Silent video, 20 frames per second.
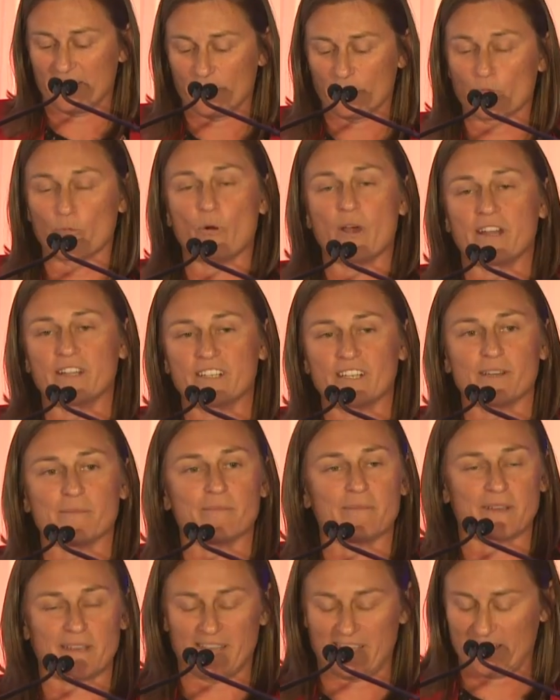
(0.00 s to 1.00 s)
wind
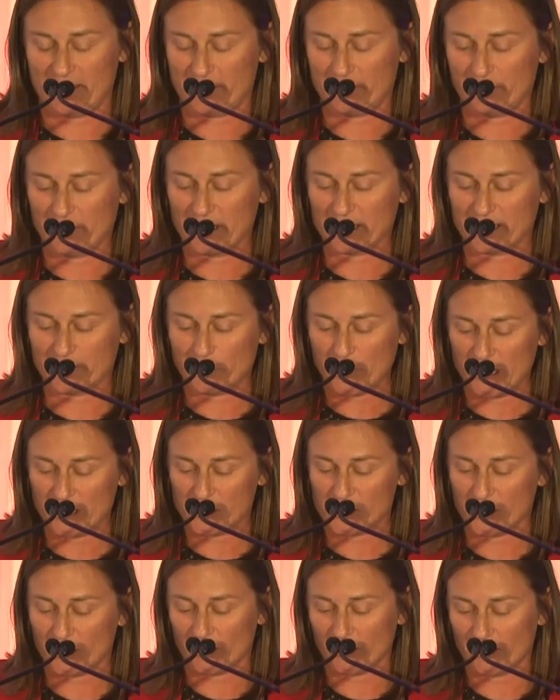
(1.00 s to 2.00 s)
up my
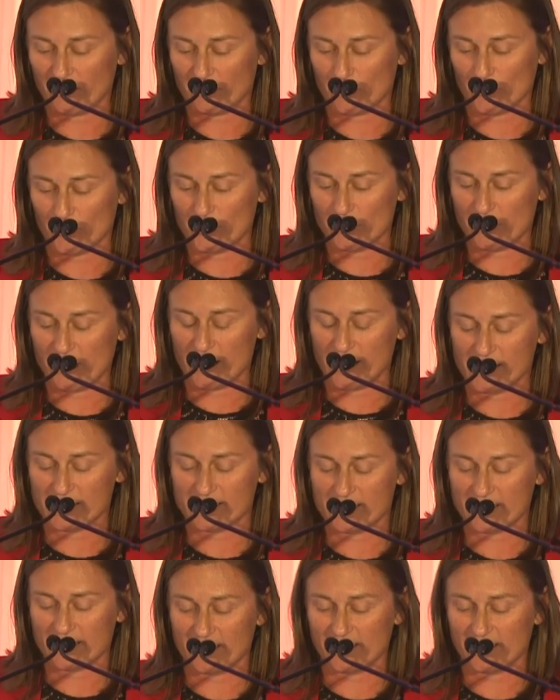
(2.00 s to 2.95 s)
speech here for you guys,